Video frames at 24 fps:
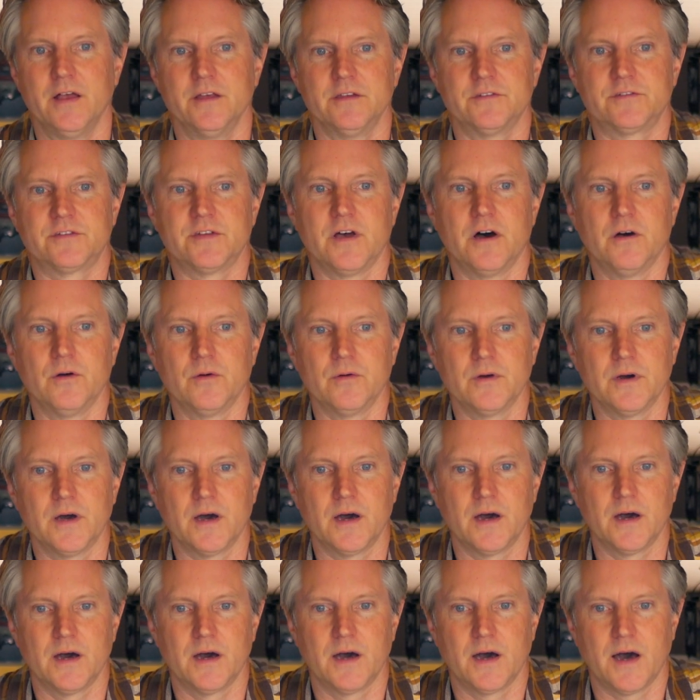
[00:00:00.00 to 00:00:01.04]
So
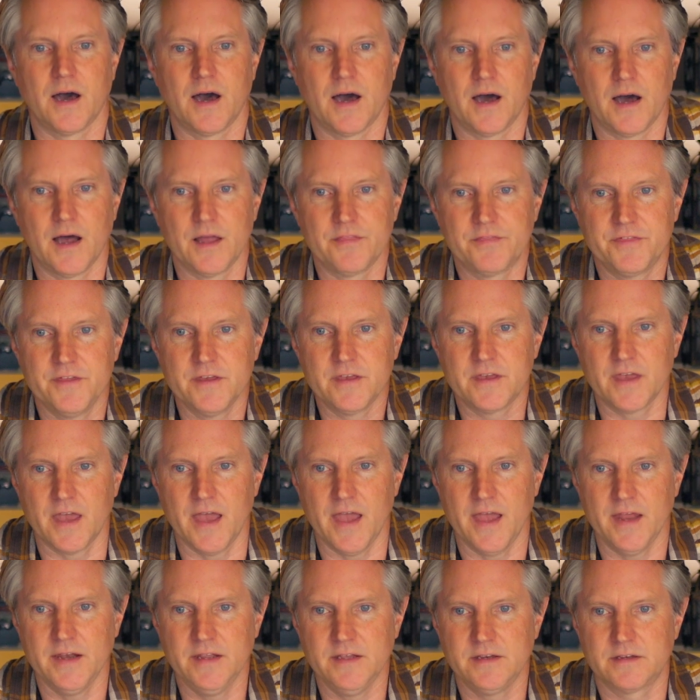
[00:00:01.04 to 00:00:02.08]
I think
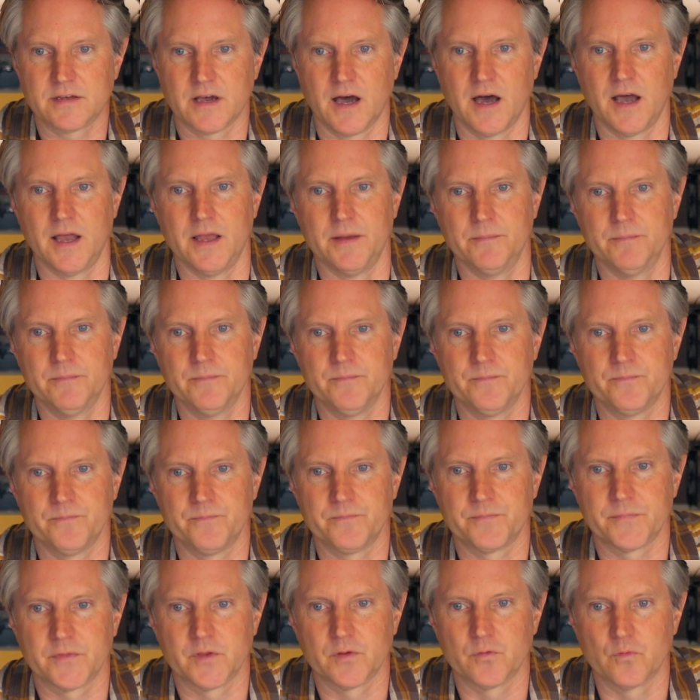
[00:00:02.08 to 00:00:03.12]
anytime
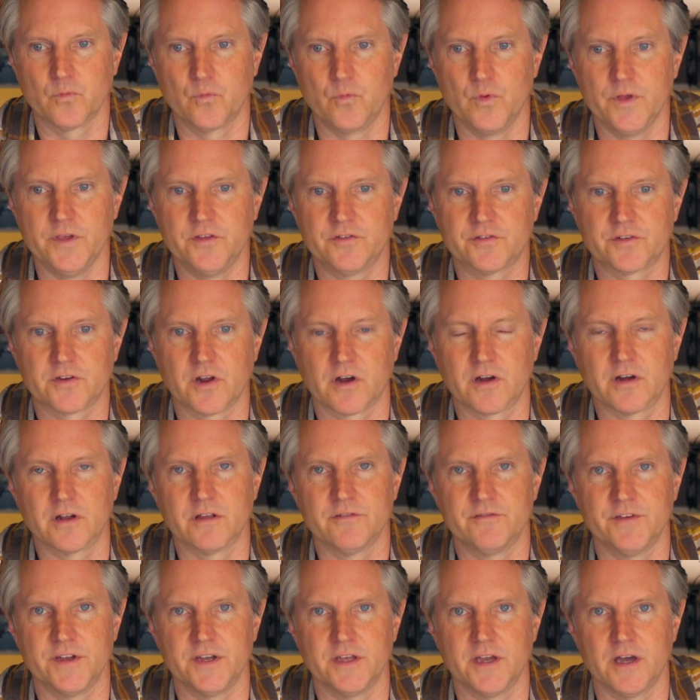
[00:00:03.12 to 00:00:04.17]
we start
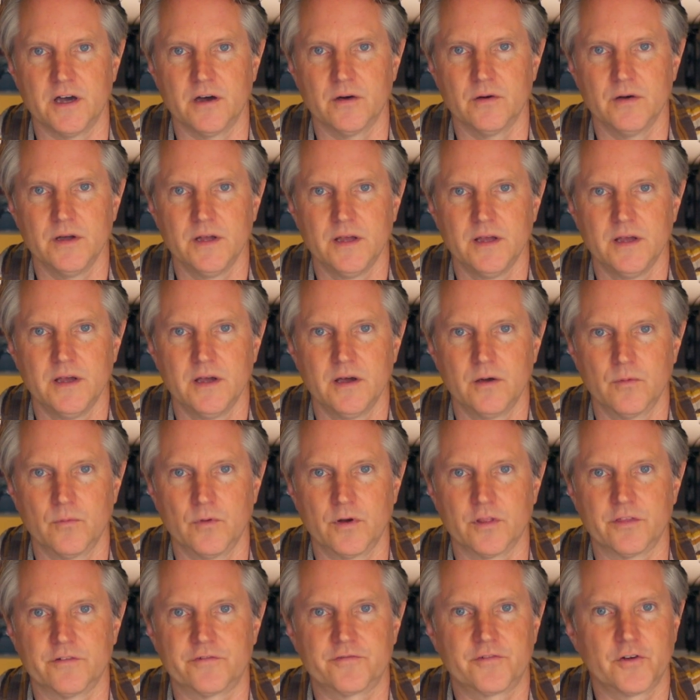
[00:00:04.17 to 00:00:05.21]
a video,
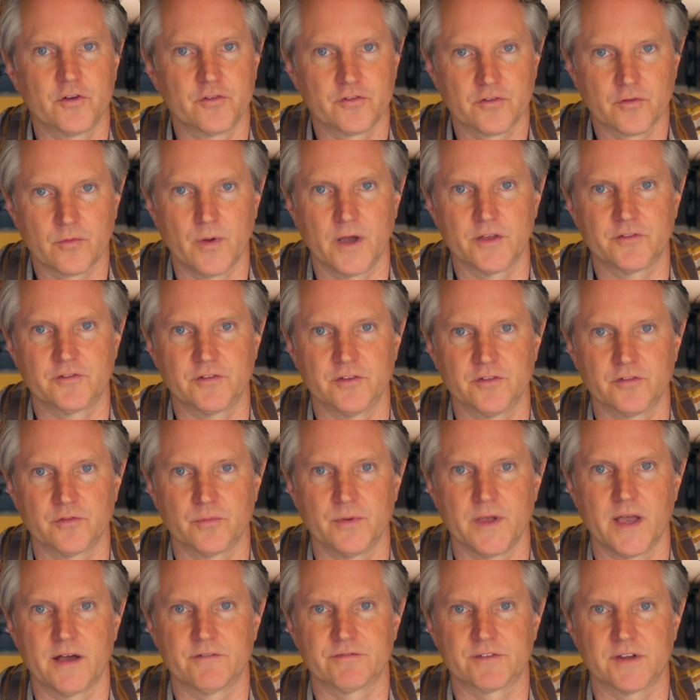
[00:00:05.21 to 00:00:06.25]
one of the first questions
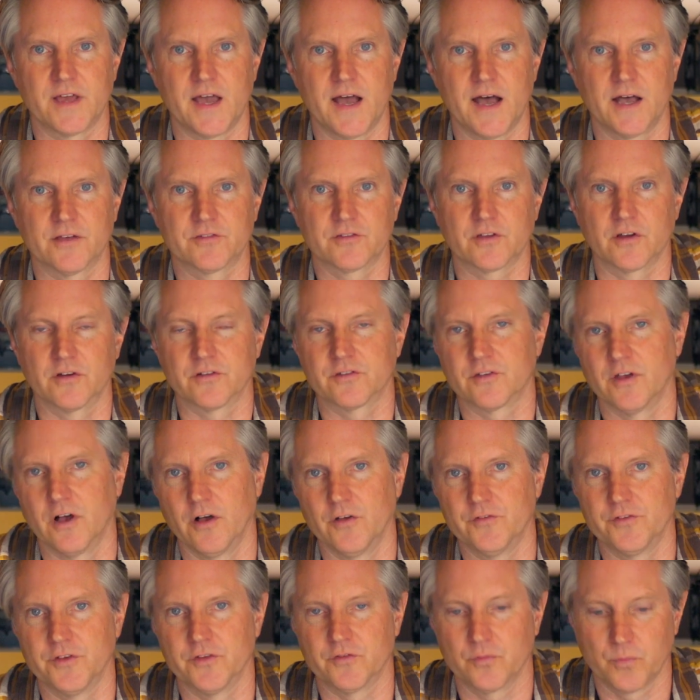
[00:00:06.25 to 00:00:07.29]
we have to ask
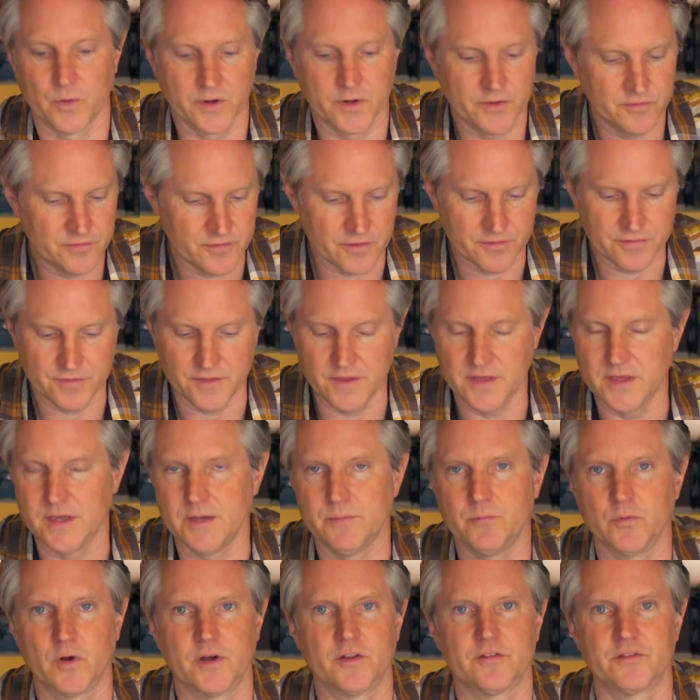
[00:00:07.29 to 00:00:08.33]
ourselves is, what is the
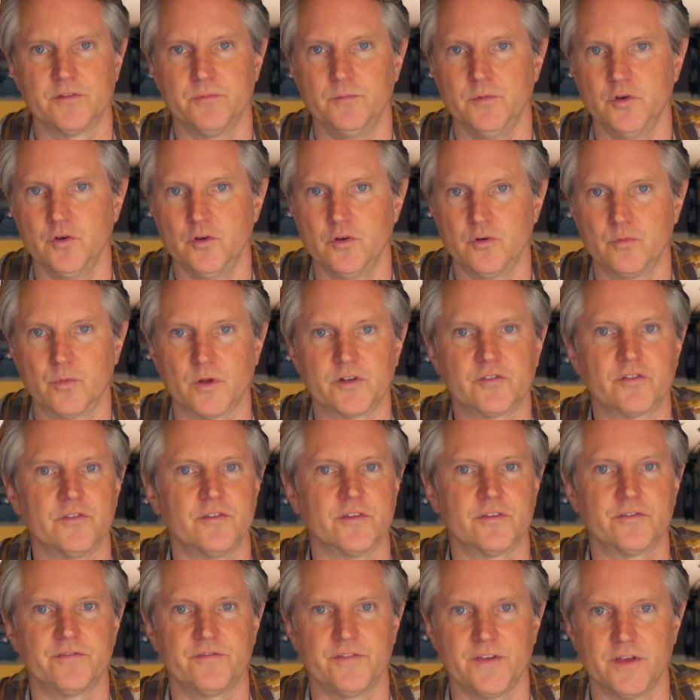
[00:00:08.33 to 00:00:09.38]
theme? What is the mood? What should
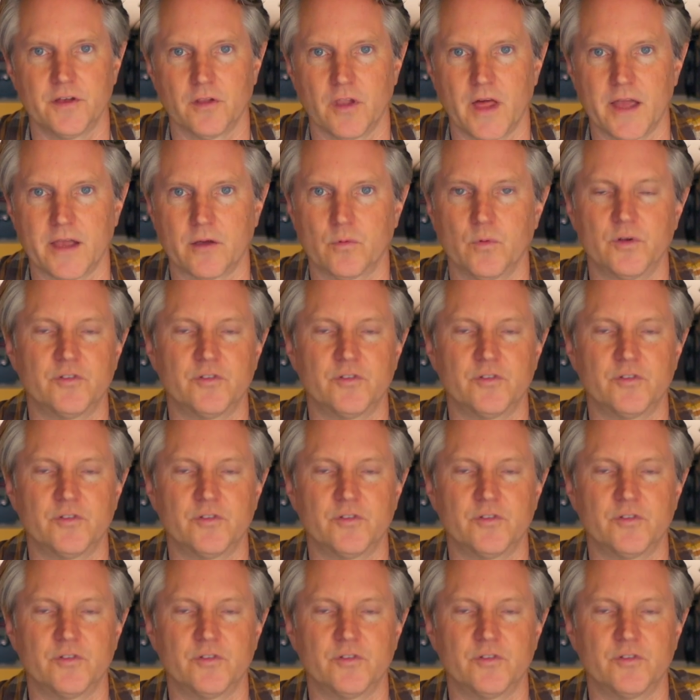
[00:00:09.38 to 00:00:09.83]
this feel like?